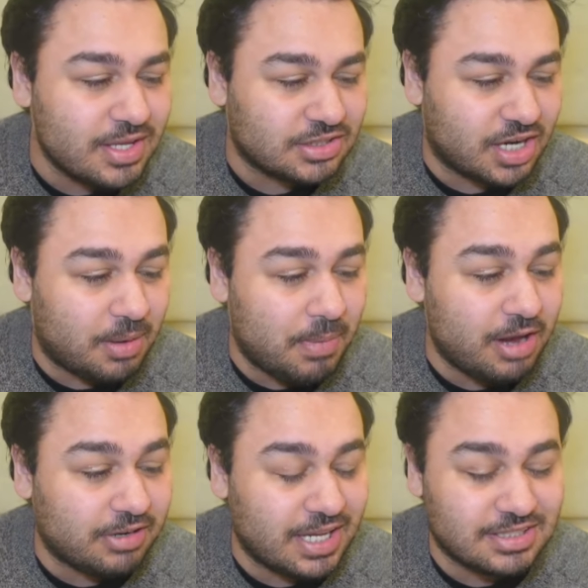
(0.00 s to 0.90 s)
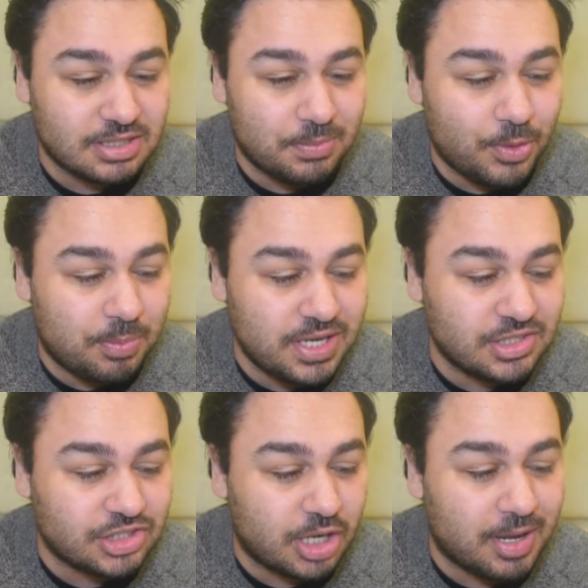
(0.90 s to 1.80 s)
So I might react to some more
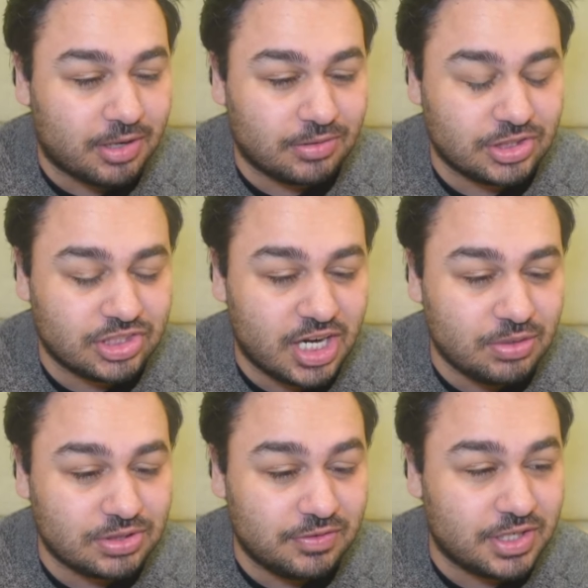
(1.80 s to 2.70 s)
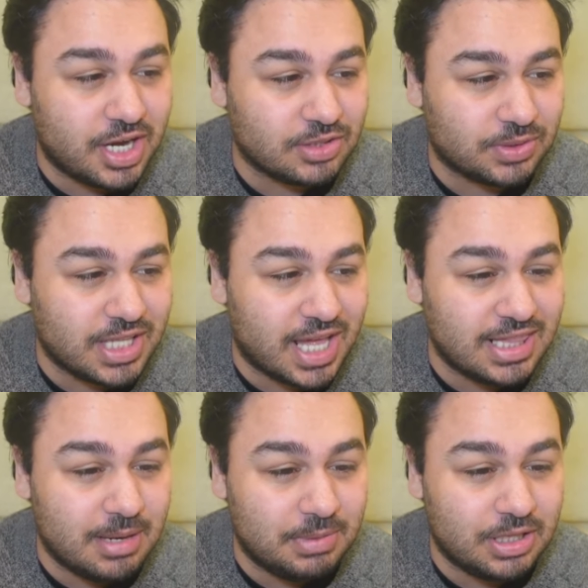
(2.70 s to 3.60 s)
Peter Jöback on this channel. So if you guys want that,
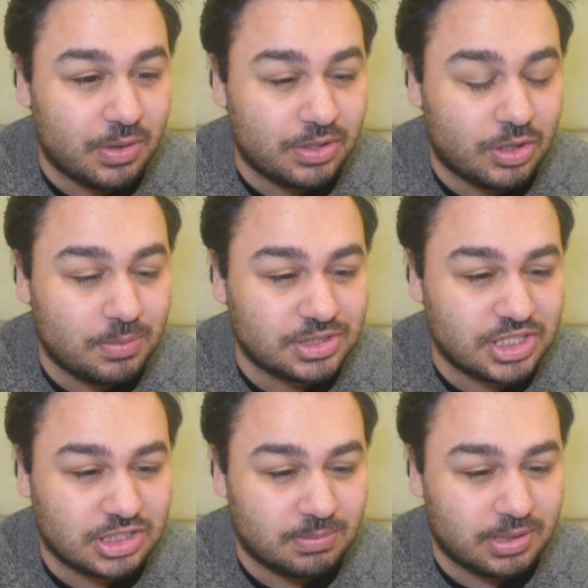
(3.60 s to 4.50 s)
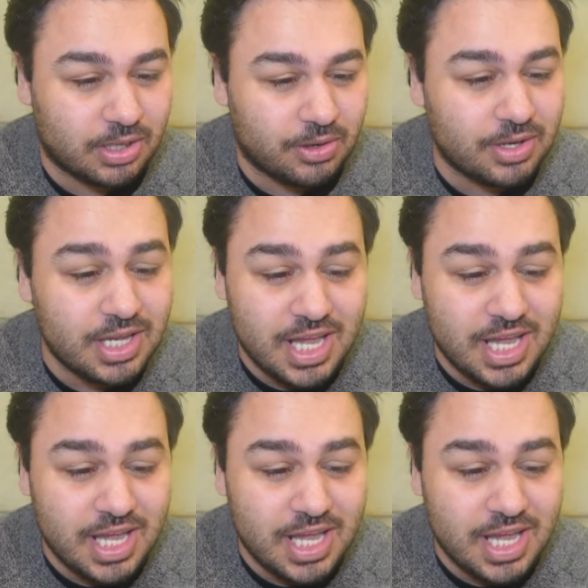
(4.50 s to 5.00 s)
let me know in the comment section below.